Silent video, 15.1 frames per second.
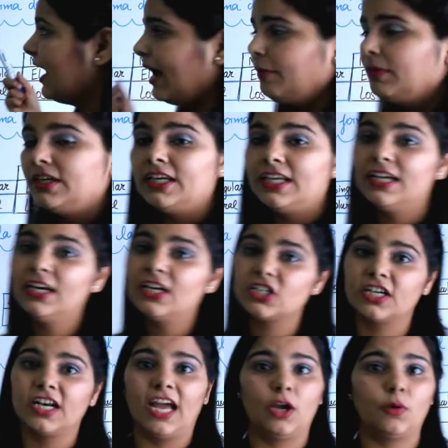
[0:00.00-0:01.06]
I mean, in
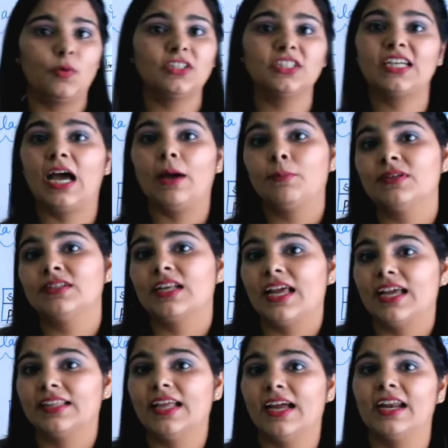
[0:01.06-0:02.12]
English language it happens
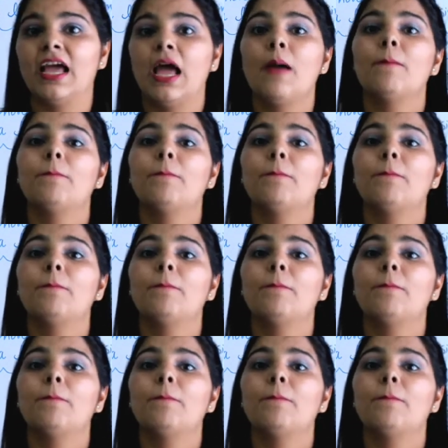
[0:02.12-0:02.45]
like that.